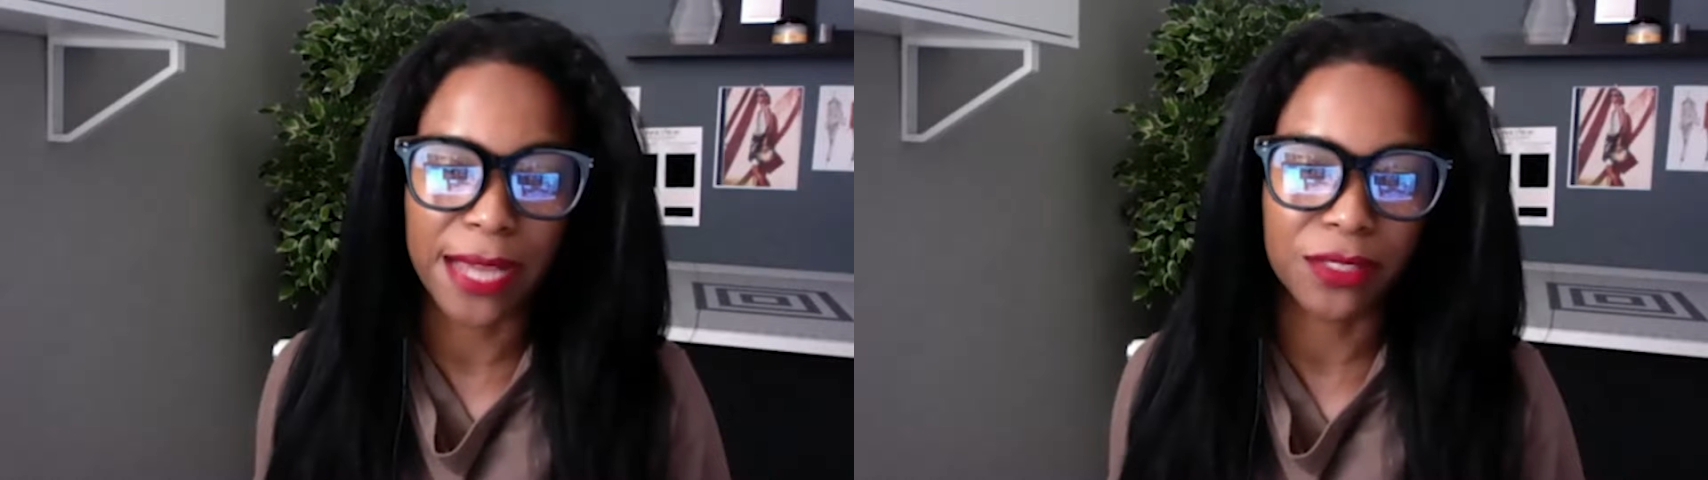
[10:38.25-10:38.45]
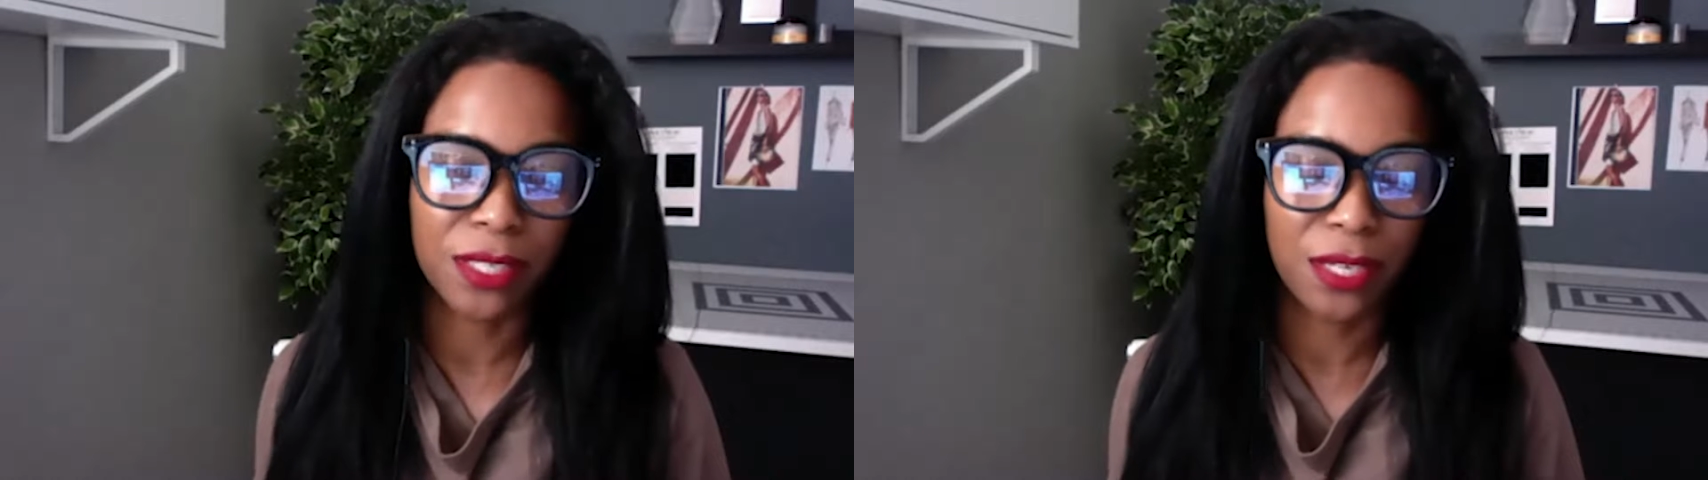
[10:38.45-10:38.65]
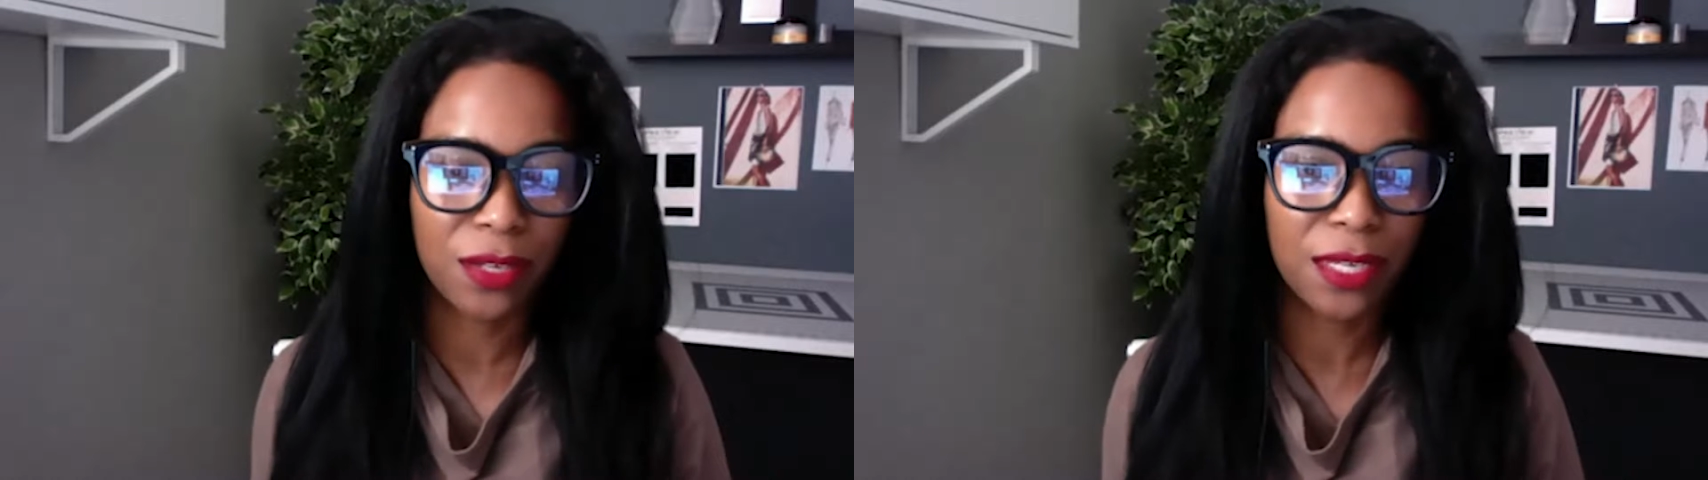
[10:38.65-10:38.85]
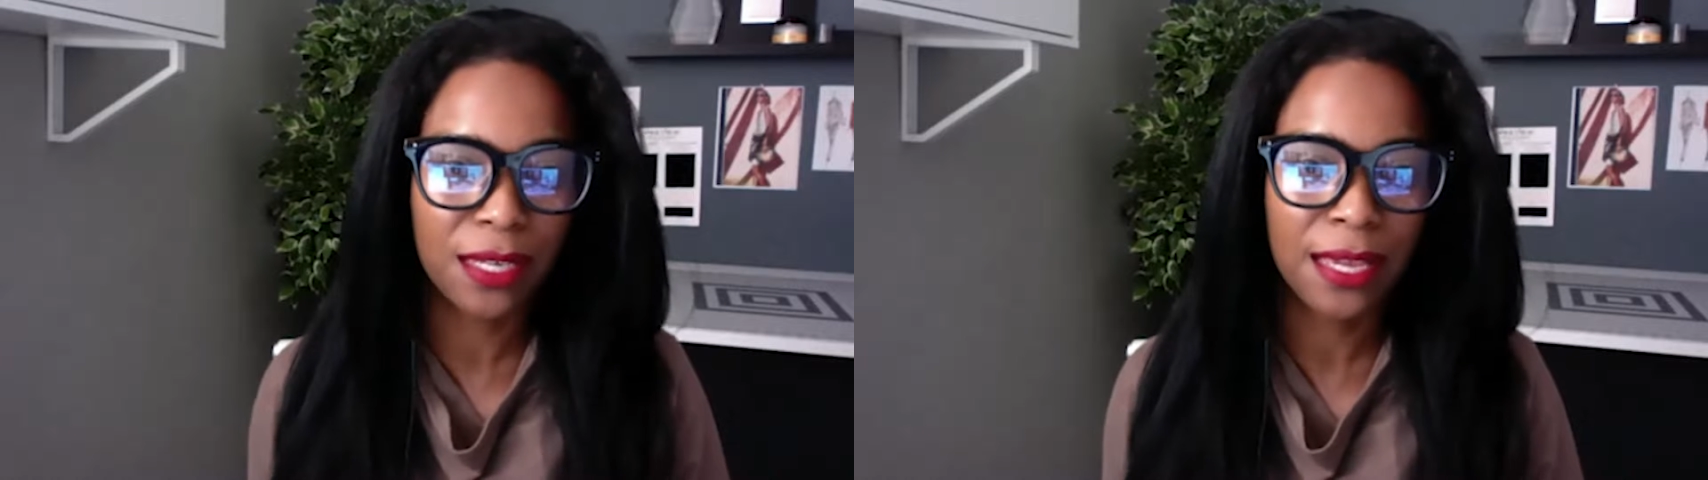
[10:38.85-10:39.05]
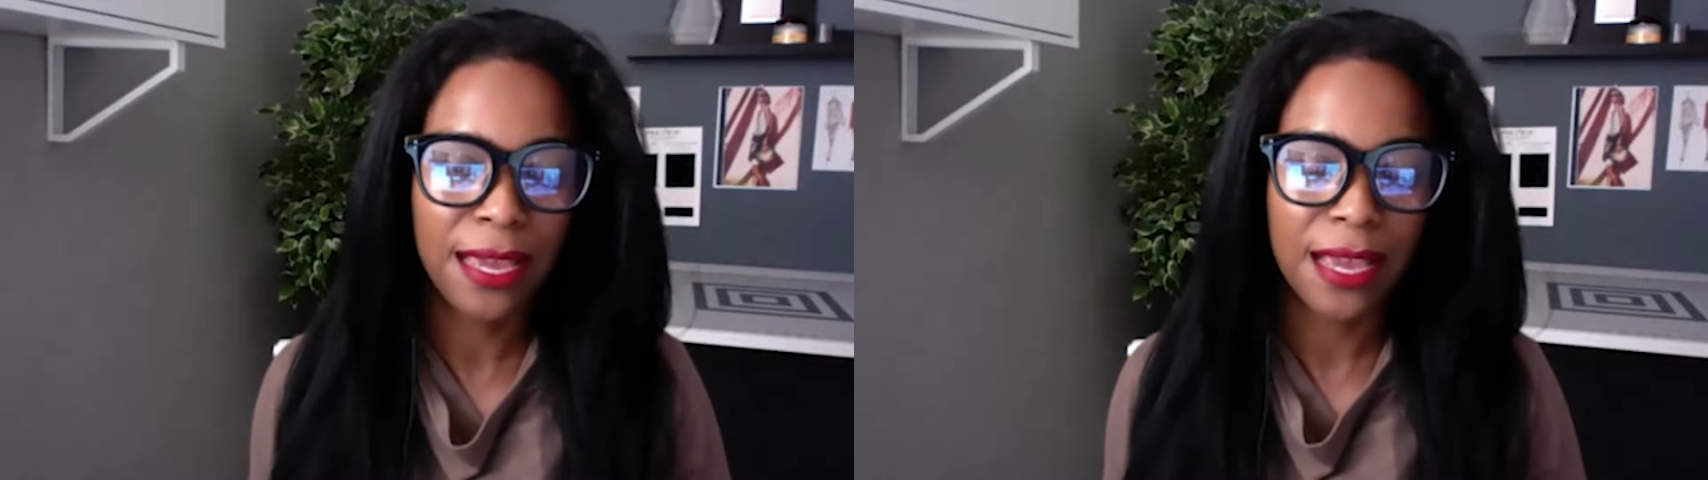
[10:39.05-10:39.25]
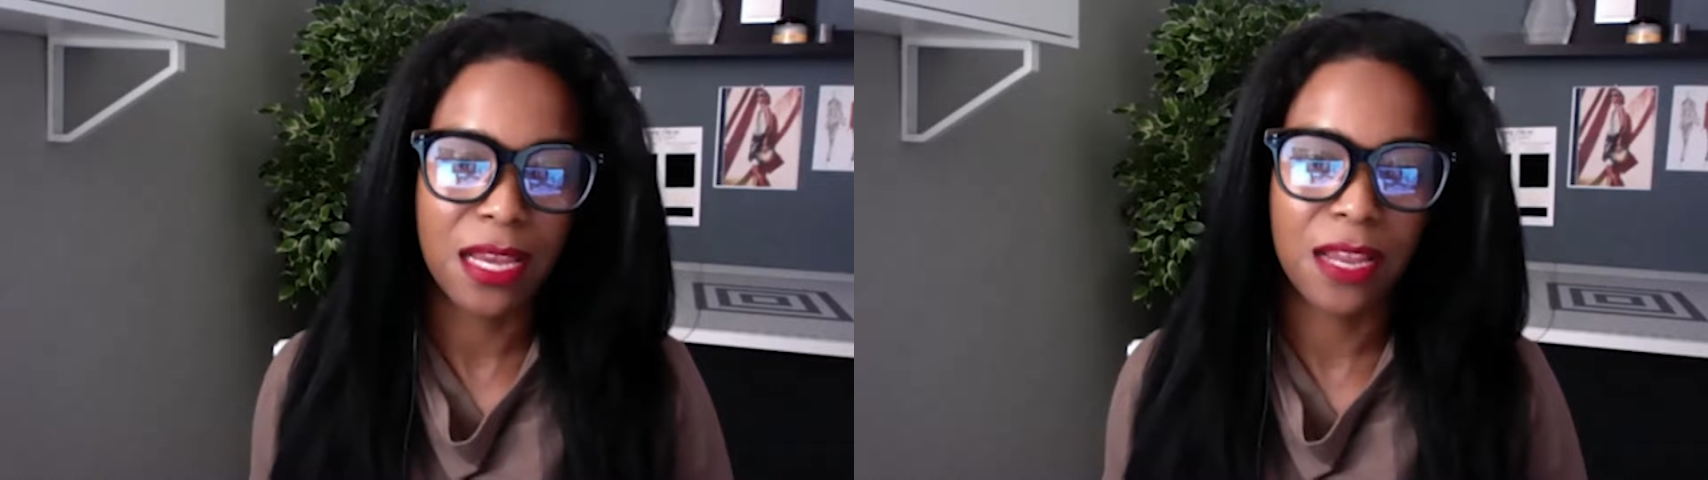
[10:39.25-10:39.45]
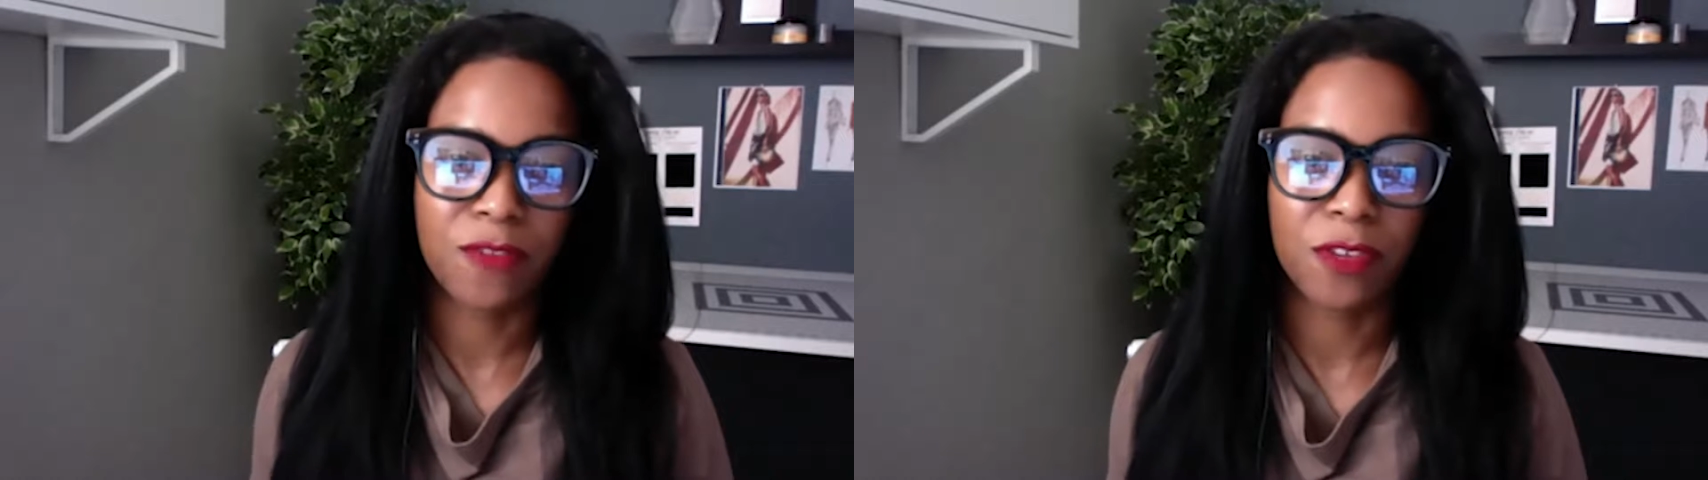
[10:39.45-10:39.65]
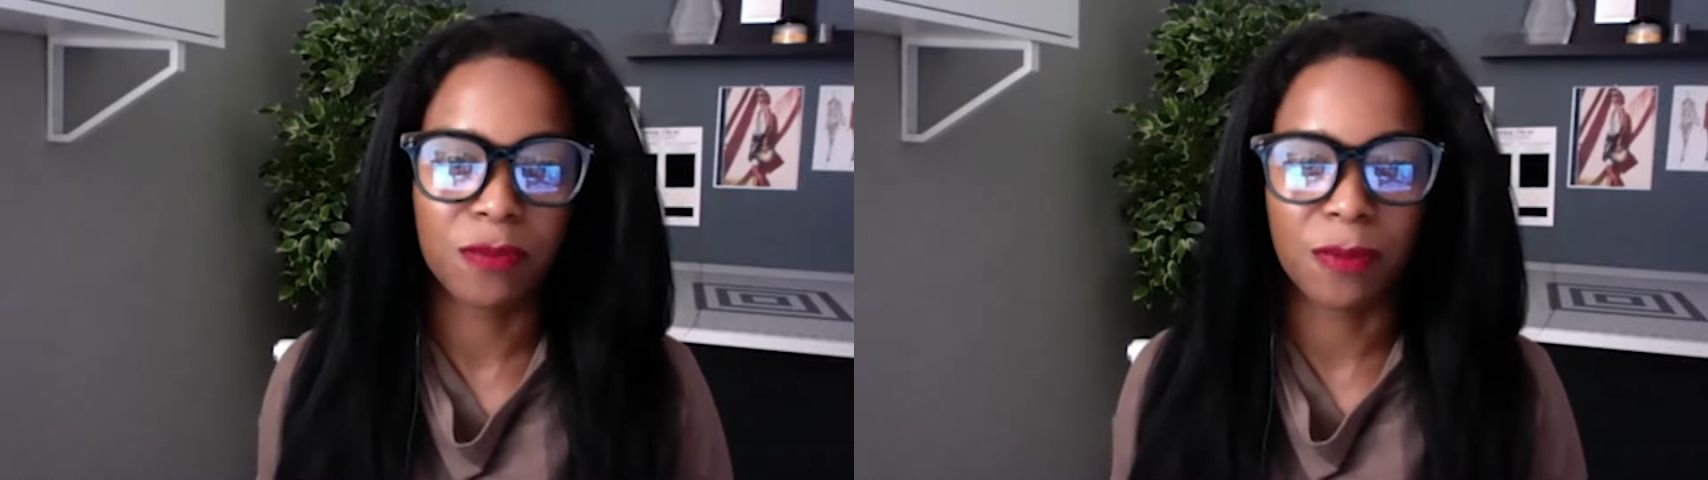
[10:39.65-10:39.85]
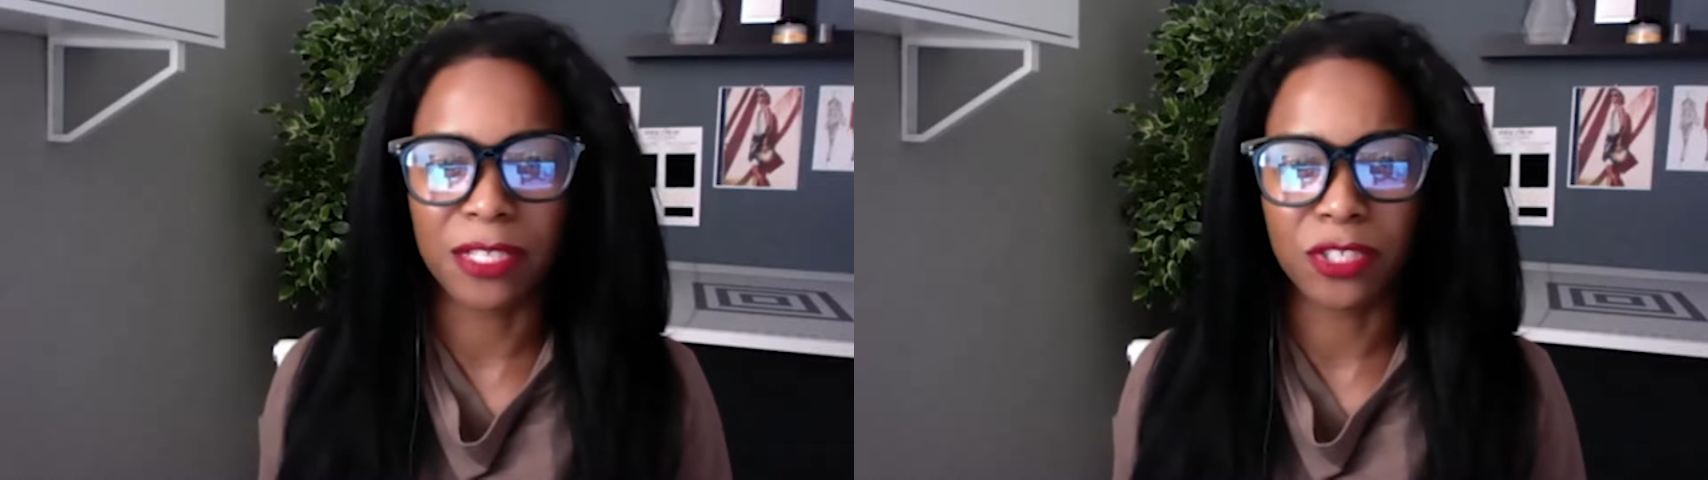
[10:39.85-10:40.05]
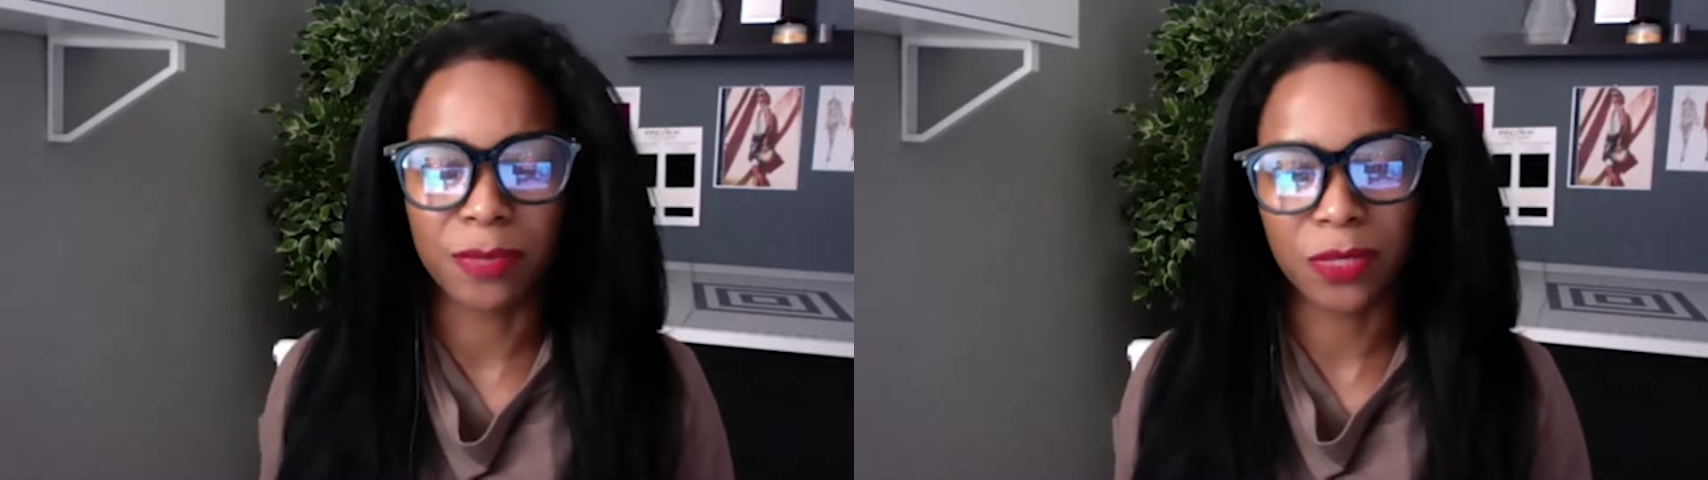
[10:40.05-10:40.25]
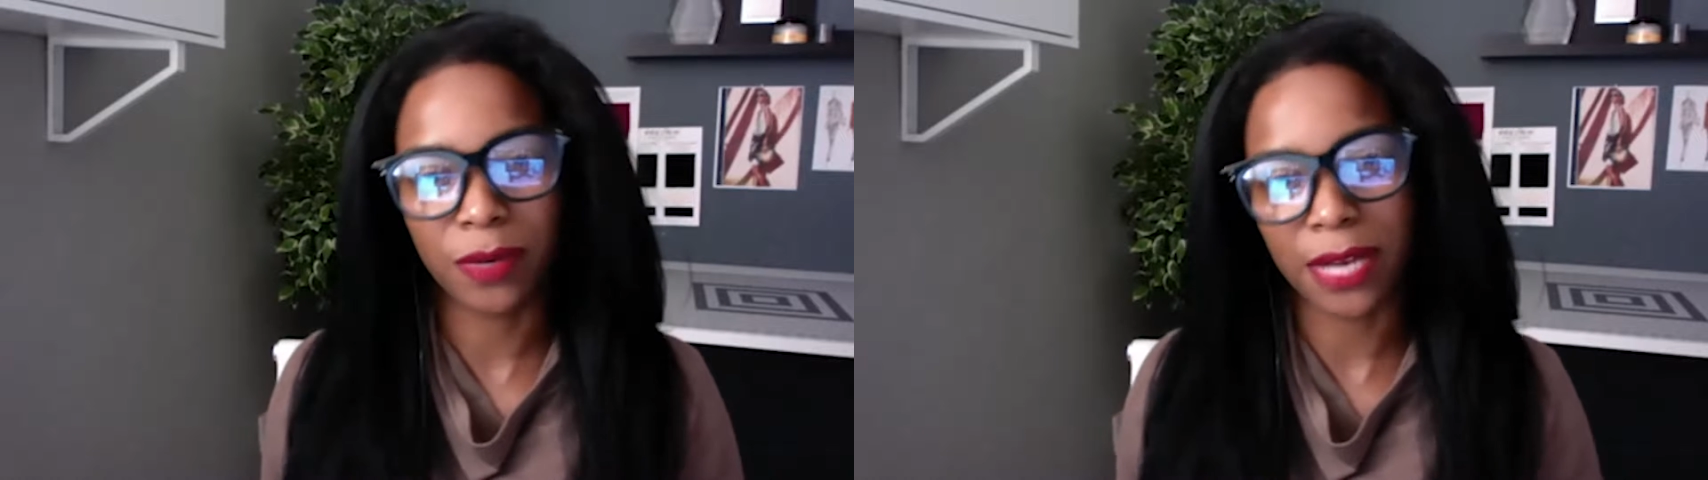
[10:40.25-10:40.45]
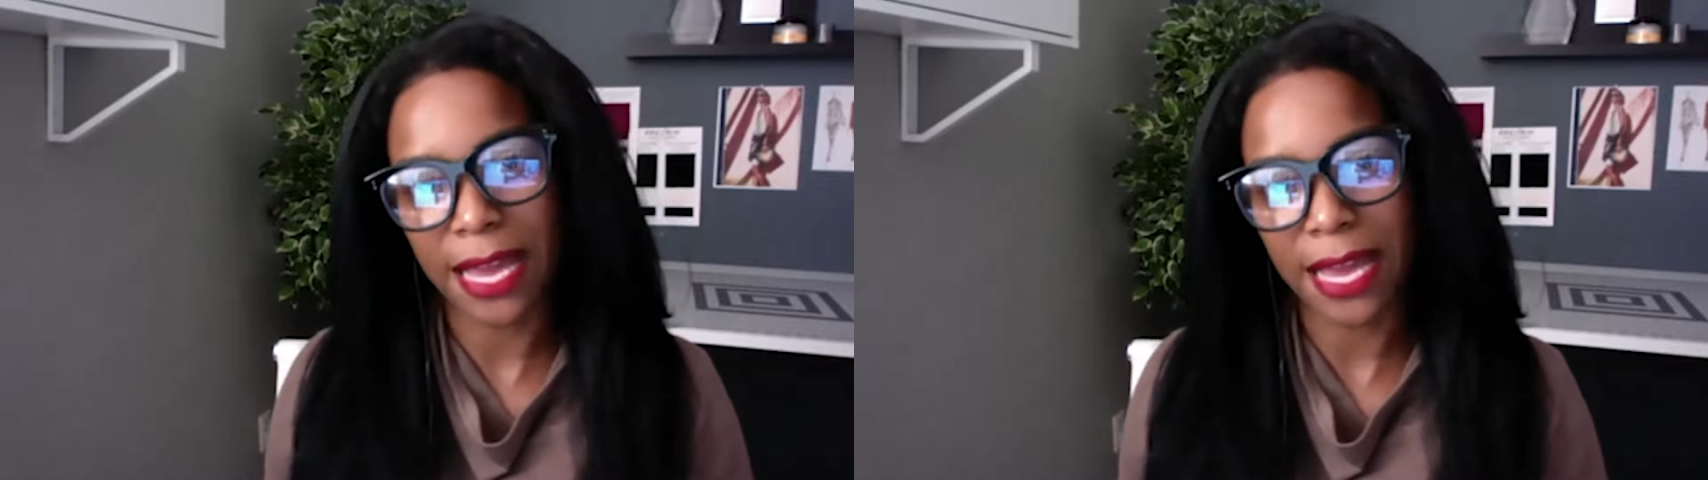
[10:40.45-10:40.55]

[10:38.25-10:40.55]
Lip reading: executed and if those measurements